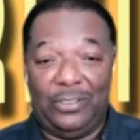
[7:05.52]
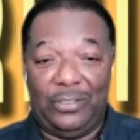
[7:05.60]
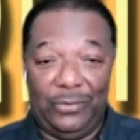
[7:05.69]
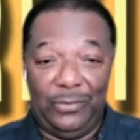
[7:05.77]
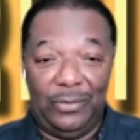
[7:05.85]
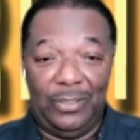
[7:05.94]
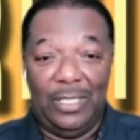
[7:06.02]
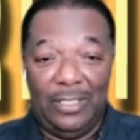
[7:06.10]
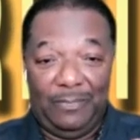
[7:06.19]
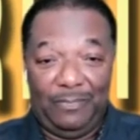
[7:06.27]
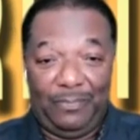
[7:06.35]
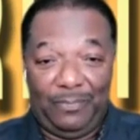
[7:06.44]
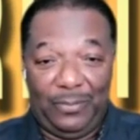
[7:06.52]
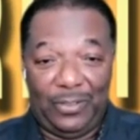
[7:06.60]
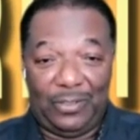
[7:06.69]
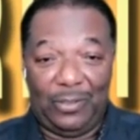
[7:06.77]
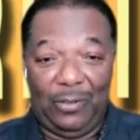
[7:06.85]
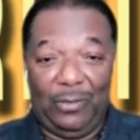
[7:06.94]
to
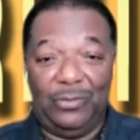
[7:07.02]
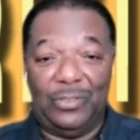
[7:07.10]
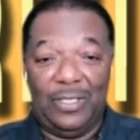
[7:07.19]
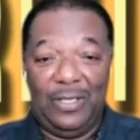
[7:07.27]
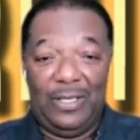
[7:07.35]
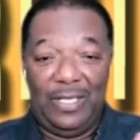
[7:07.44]
put those